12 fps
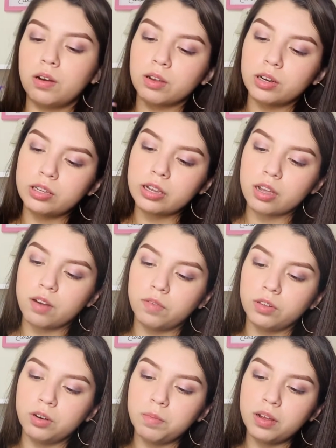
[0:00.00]
I'm going to take off
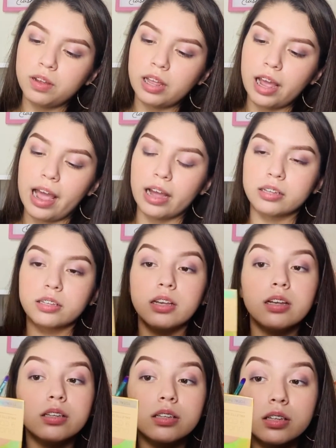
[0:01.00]
a little bit of that
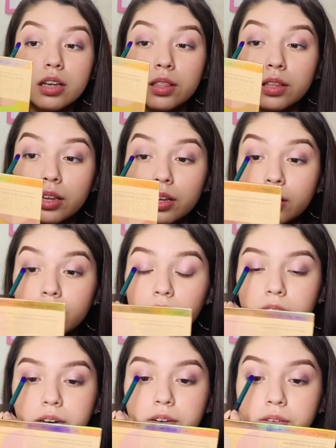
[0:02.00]
excess and then
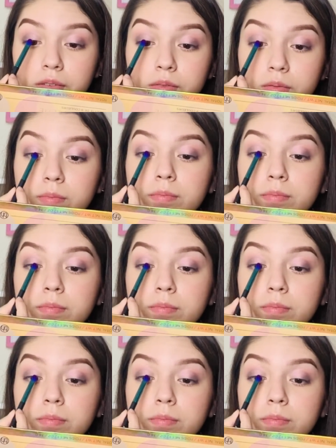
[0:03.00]
kind of